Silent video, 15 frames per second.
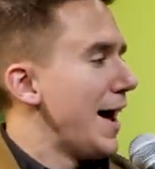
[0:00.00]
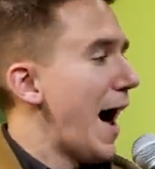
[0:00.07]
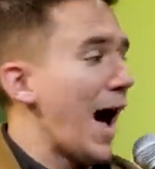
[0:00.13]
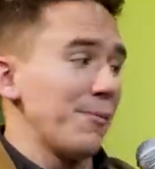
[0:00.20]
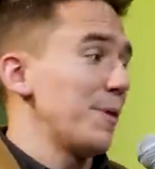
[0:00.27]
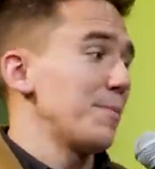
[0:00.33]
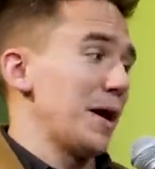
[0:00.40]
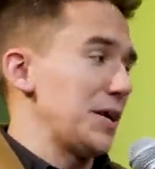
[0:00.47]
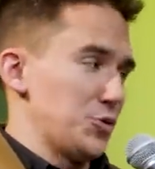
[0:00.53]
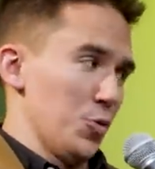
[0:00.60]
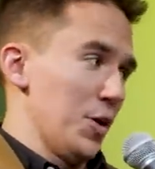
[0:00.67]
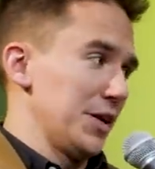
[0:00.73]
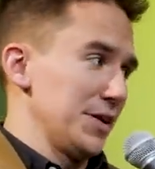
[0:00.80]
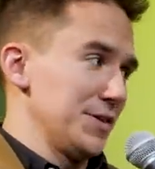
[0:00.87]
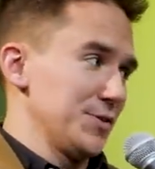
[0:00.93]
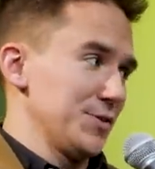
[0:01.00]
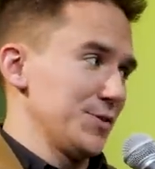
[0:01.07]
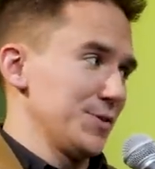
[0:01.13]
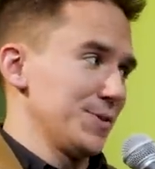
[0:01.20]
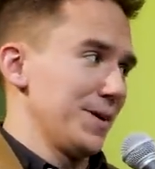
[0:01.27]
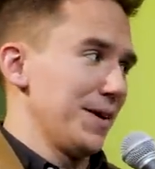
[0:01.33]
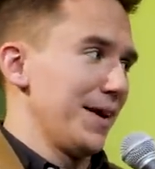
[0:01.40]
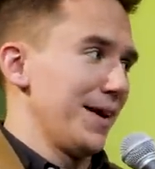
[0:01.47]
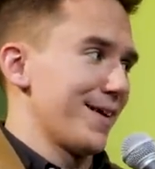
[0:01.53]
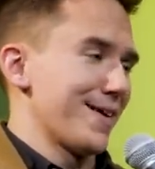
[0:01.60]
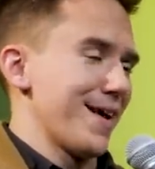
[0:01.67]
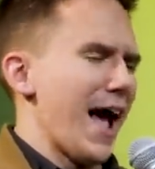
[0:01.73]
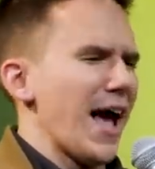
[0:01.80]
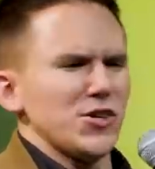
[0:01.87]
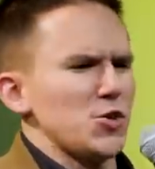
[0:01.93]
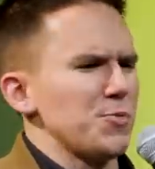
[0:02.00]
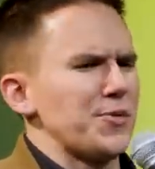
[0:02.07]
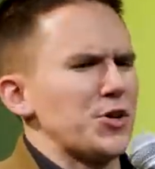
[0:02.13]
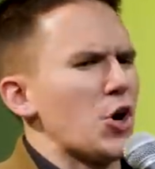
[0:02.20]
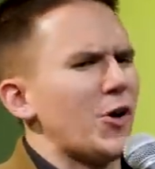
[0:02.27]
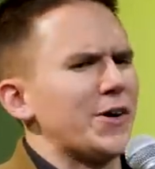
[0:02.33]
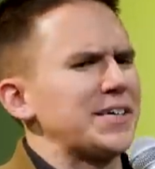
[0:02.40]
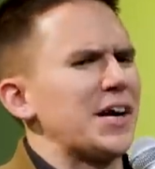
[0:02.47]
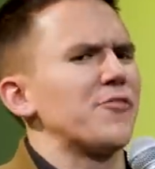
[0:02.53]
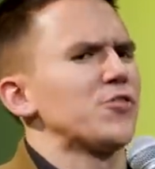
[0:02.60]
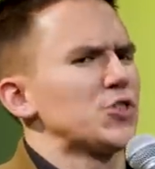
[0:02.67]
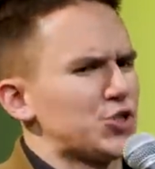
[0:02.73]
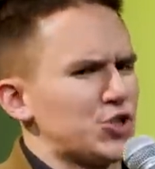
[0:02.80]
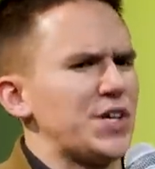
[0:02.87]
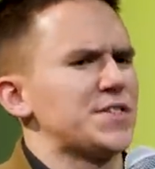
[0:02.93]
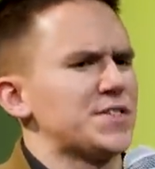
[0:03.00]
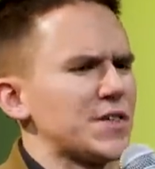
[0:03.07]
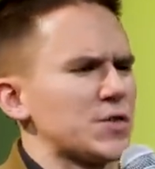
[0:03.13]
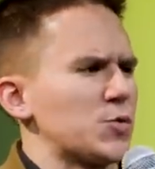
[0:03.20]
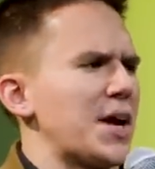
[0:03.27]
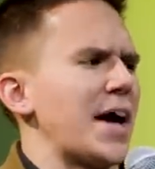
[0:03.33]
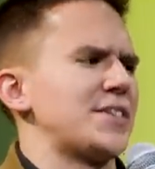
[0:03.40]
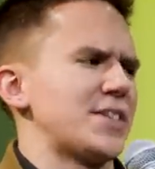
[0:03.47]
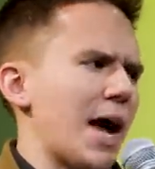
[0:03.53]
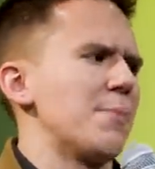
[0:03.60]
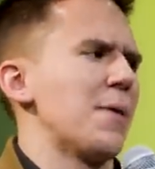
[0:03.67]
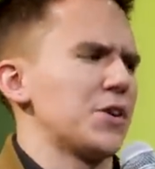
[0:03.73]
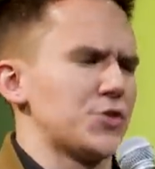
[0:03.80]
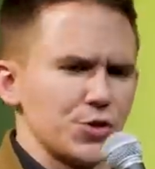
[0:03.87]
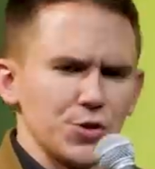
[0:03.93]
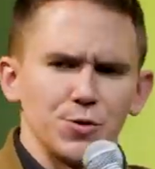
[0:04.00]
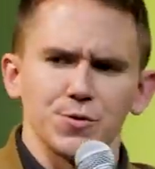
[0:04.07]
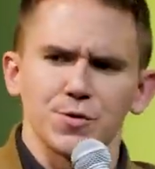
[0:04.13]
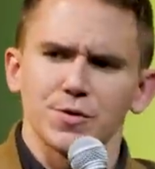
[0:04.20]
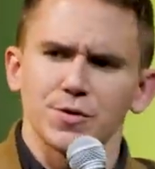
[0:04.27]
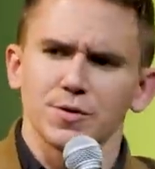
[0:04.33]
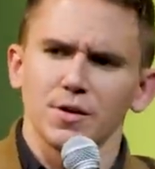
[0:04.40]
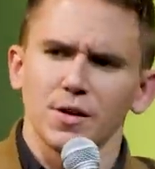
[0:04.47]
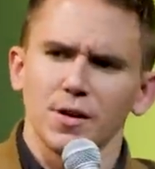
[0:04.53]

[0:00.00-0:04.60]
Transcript: I'm in my 20s. I should be calling out for Jesus when I tie my shoes.